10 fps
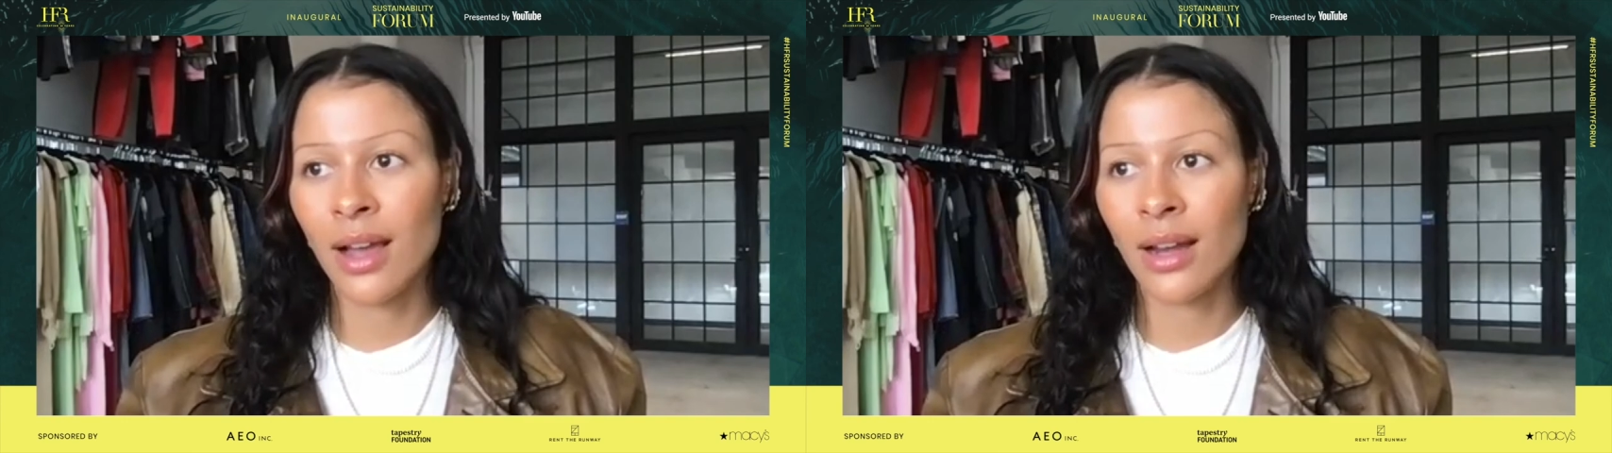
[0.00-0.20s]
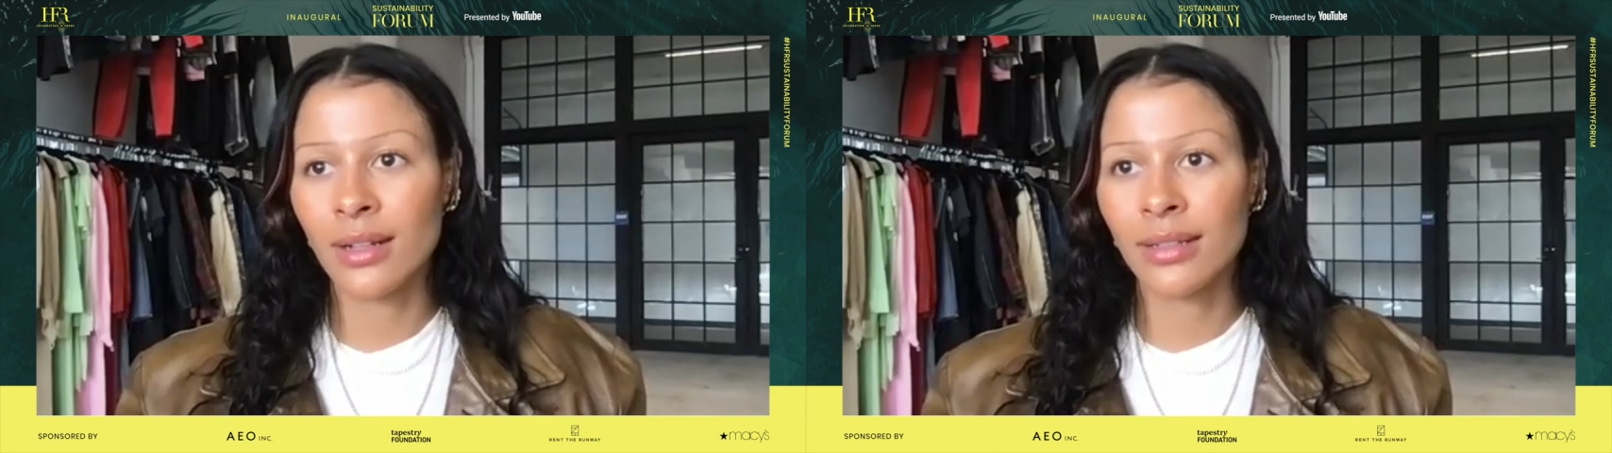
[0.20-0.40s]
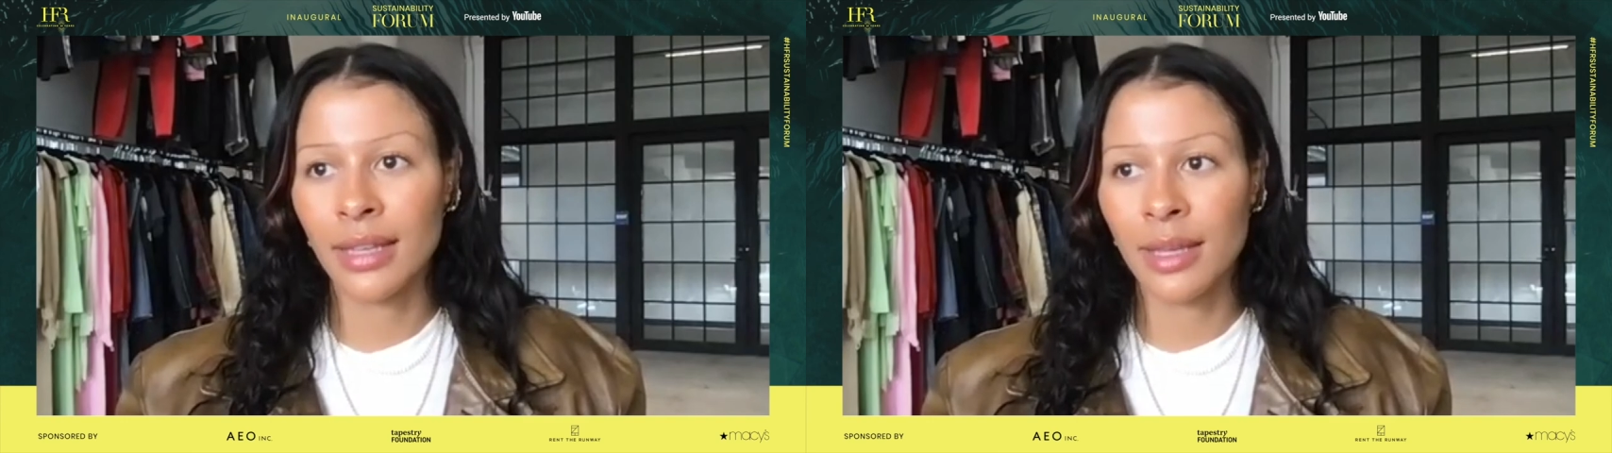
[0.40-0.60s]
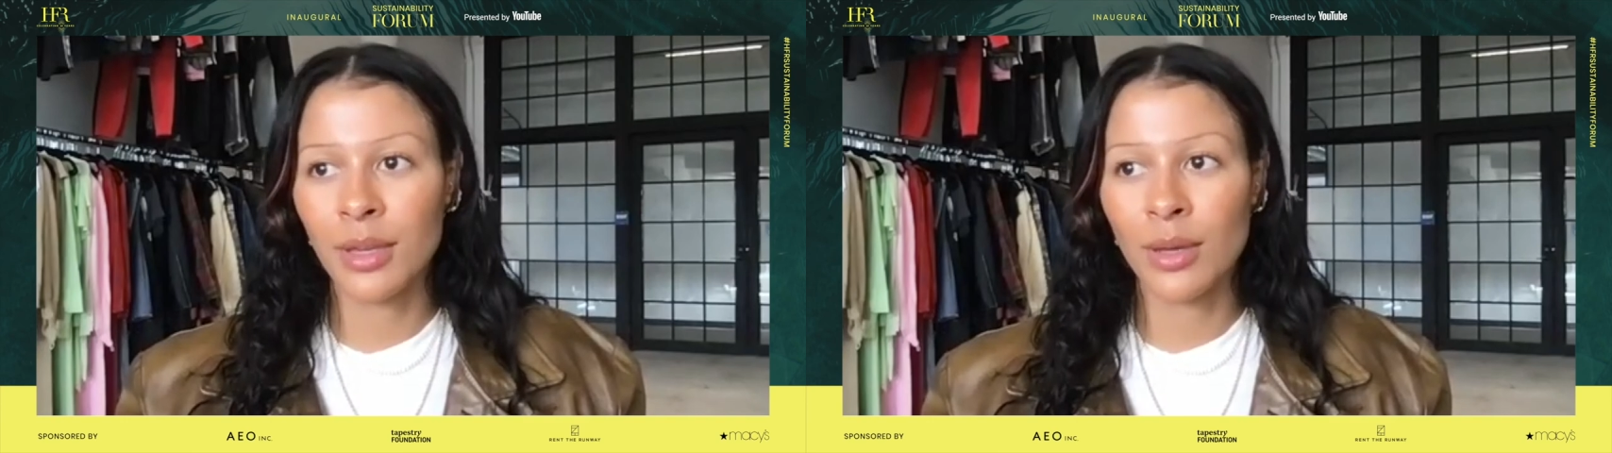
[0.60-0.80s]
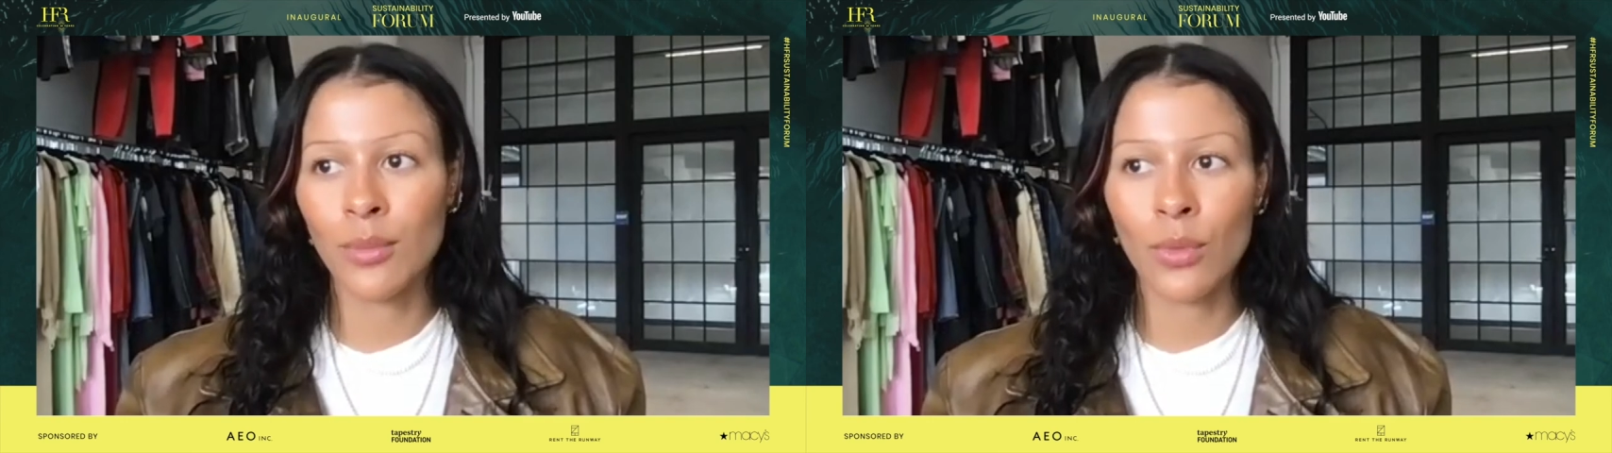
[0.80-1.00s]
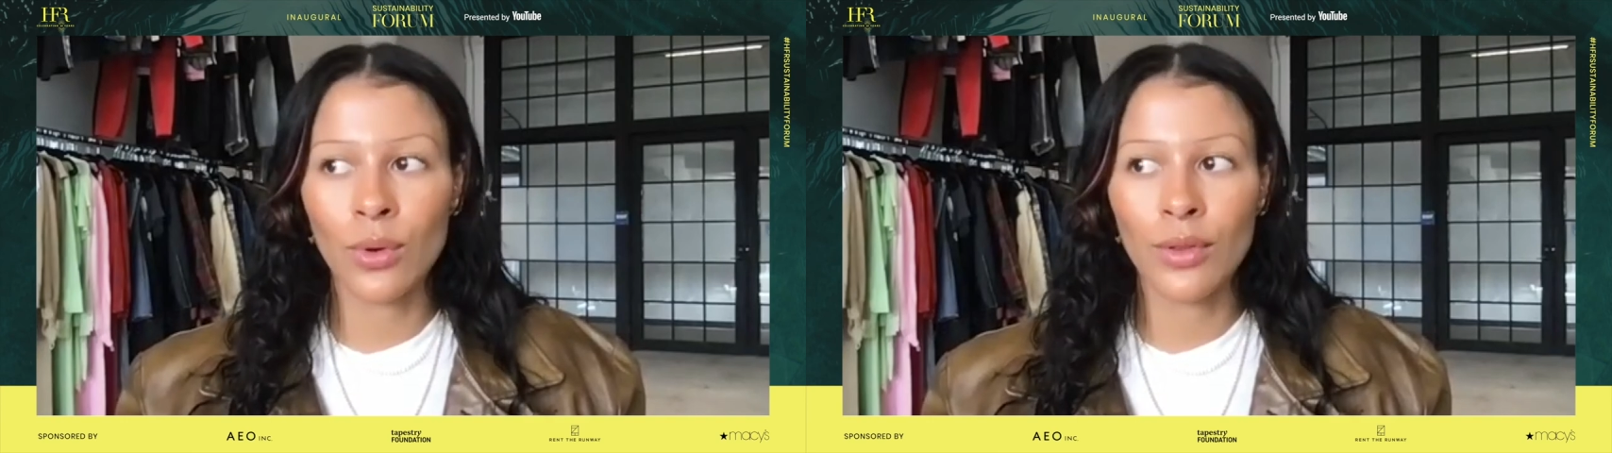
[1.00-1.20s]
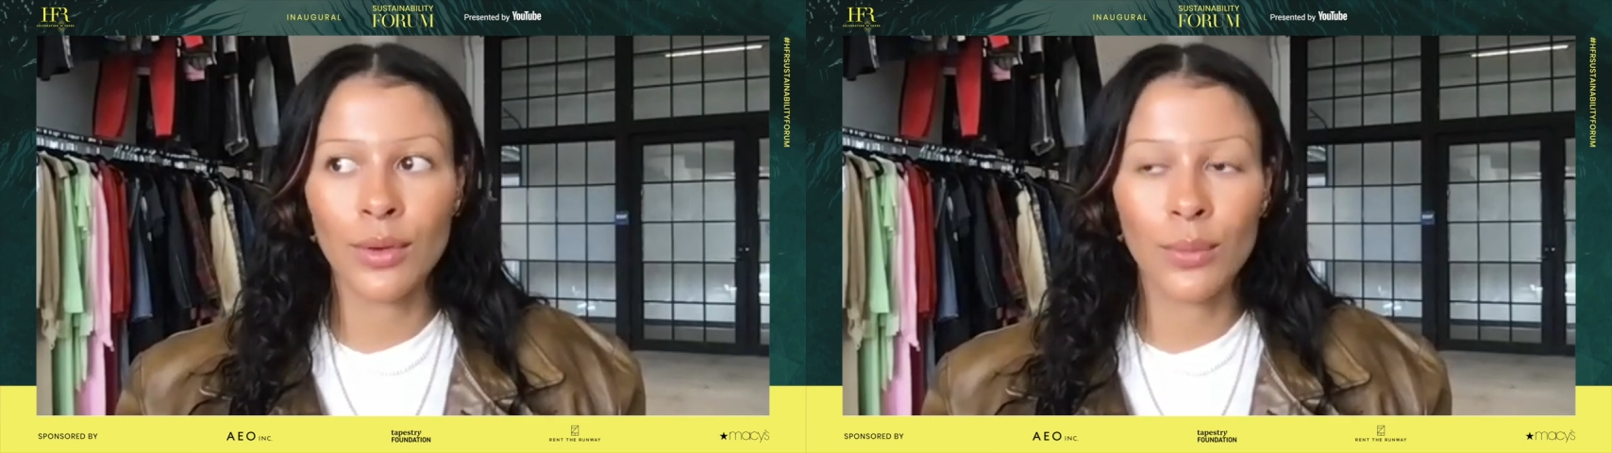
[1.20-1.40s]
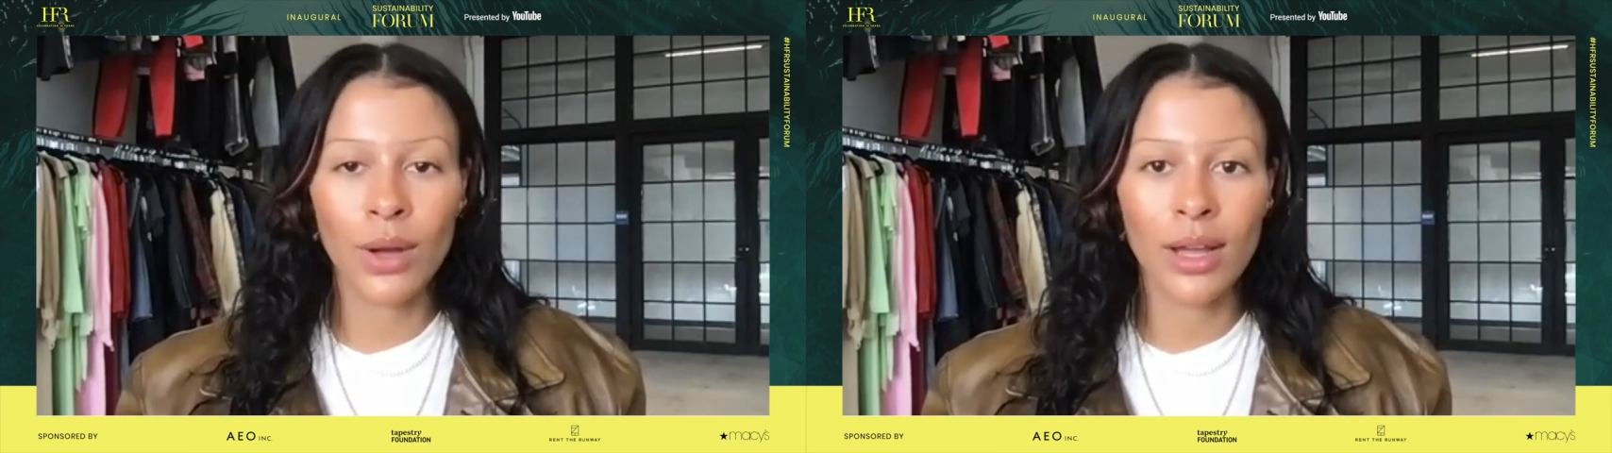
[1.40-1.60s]
not claiming more
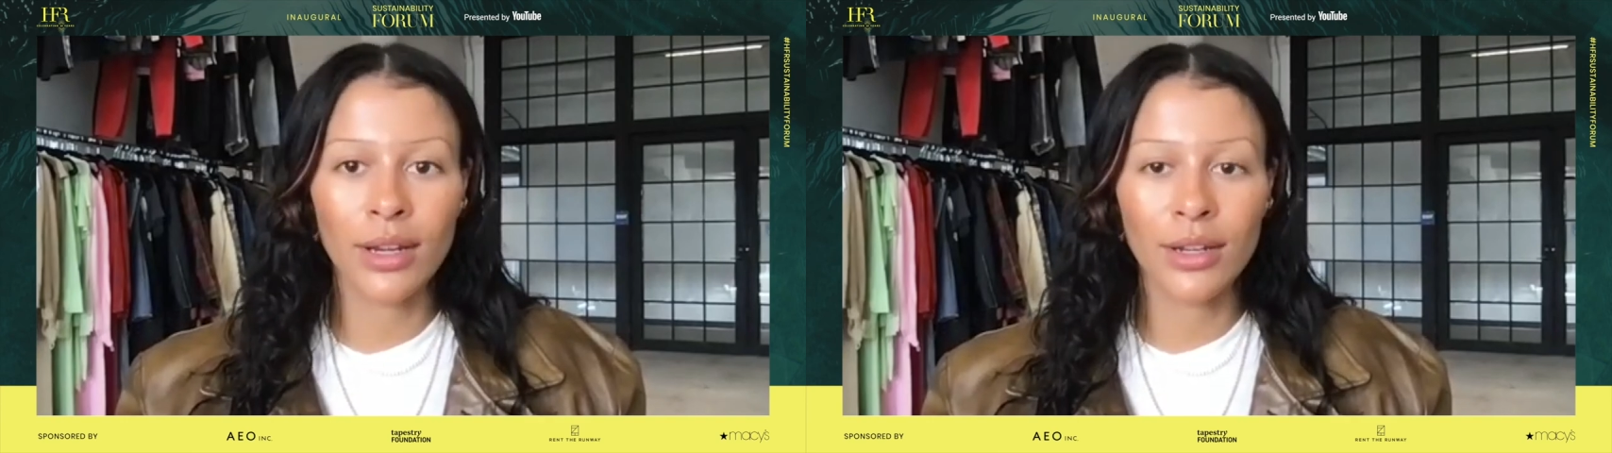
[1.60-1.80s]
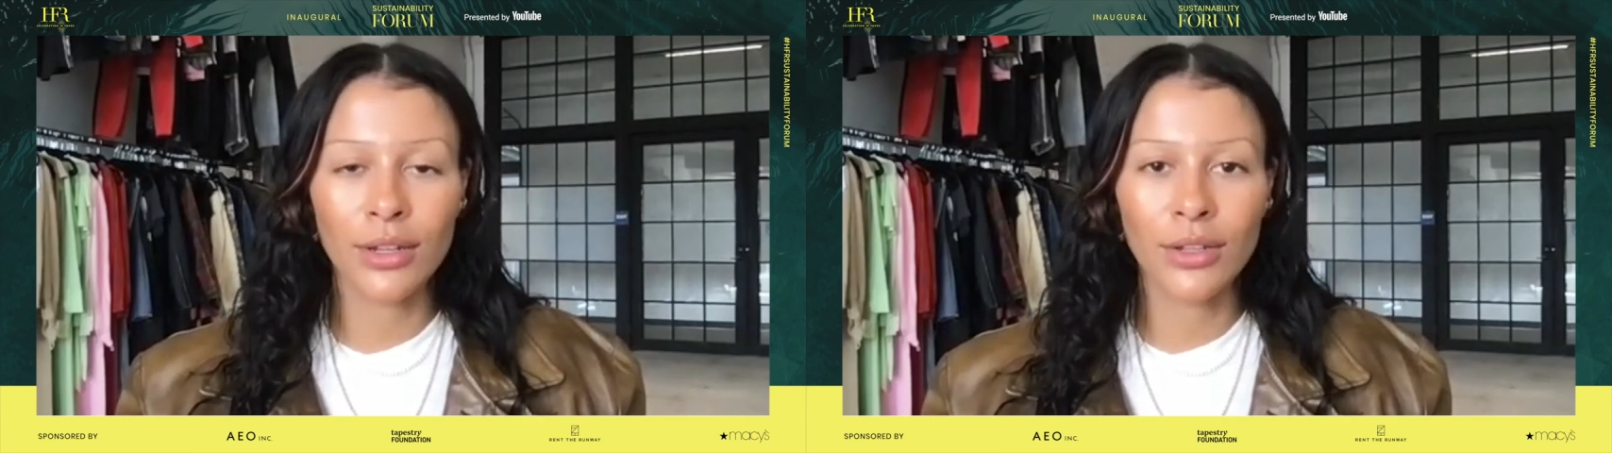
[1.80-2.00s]
than what